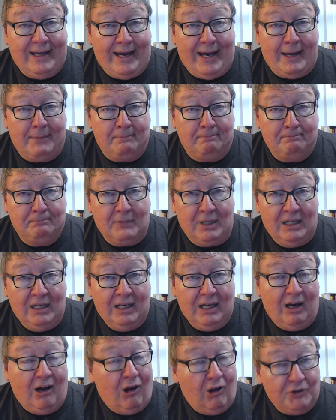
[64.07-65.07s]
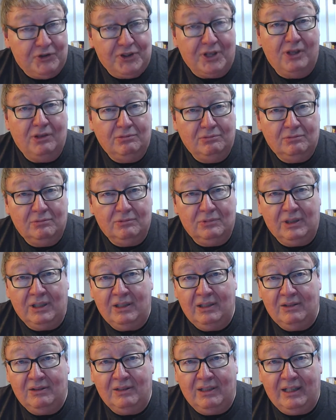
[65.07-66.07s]
time. Also,
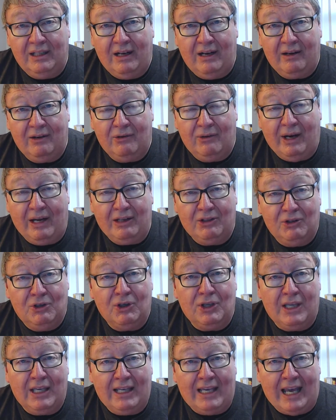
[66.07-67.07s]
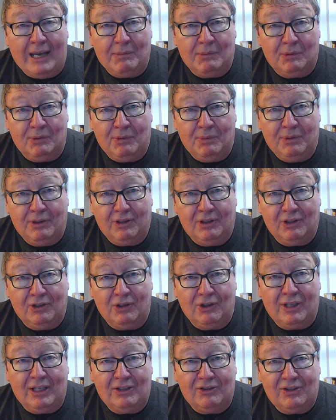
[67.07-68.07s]
we did our Great Cookie Caper. We put the
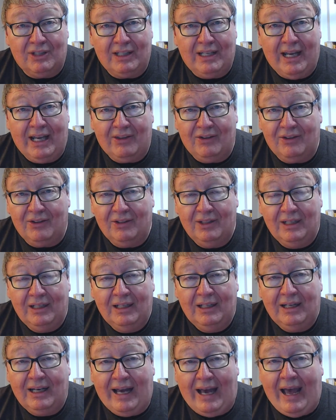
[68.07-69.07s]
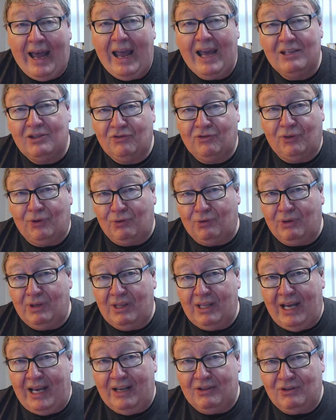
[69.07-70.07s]
cookies together. I asked for
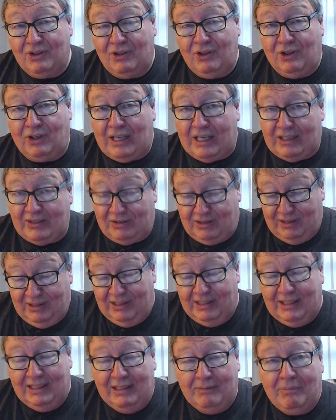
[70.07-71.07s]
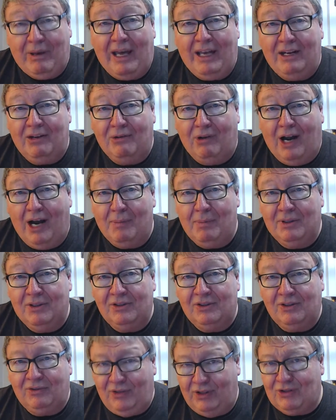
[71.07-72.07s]
3,000 cookies. Patty
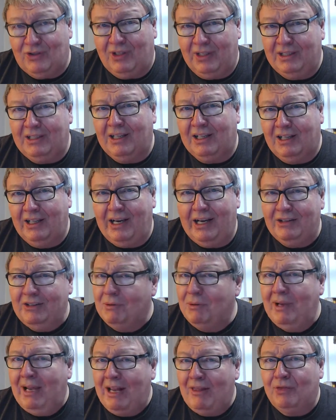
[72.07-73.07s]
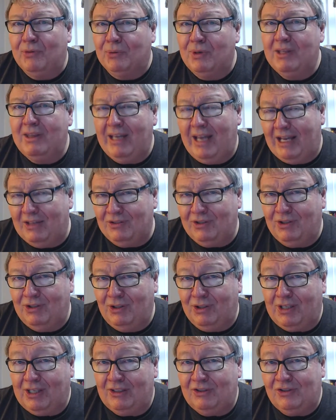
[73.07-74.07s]
Robbins officially declared that we had 3,000
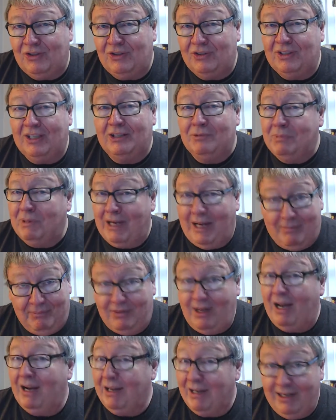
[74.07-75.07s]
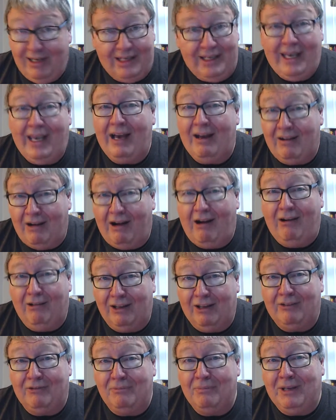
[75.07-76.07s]
cookies. She says, but I'm not going to count
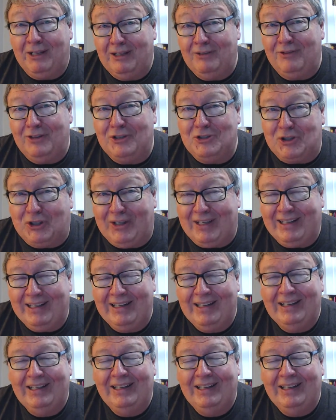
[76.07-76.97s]
all of them individually.